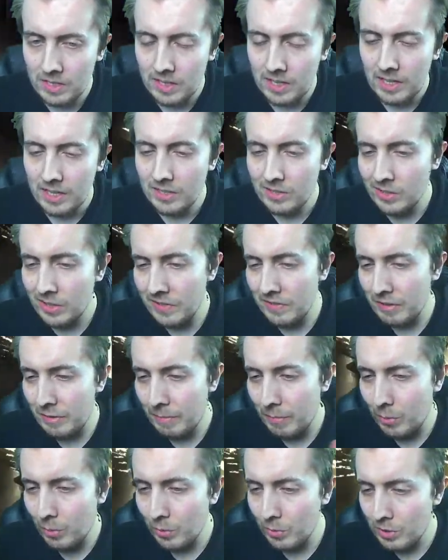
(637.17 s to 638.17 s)
It's not even a
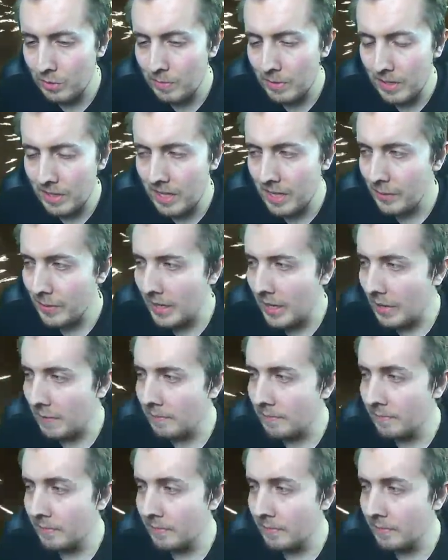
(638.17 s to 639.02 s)
board, but there we go.